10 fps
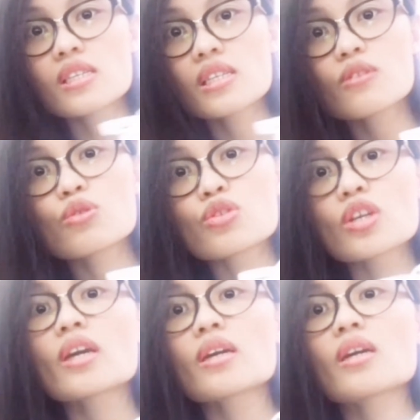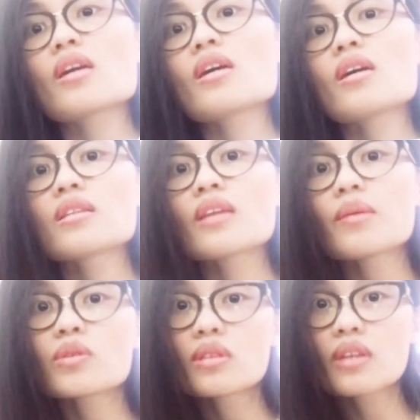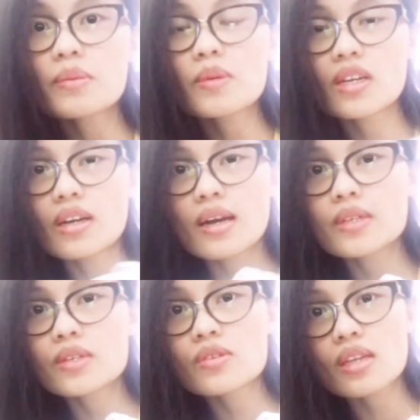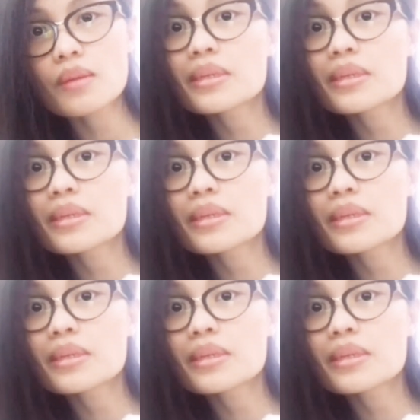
need to check time to time if they're having on sale.